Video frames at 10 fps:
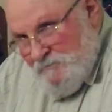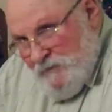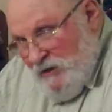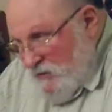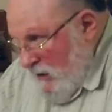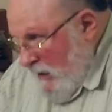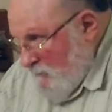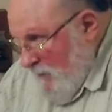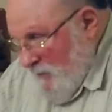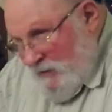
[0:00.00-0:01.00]
There's other
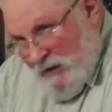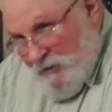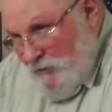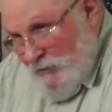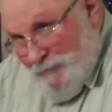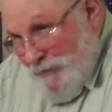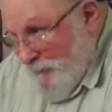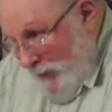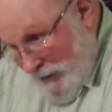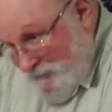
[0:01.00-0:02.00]
people nothing good
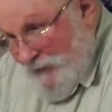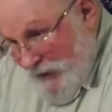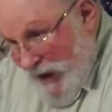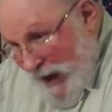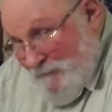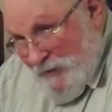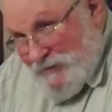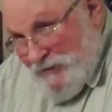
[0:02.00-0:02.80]
but it's very obvious.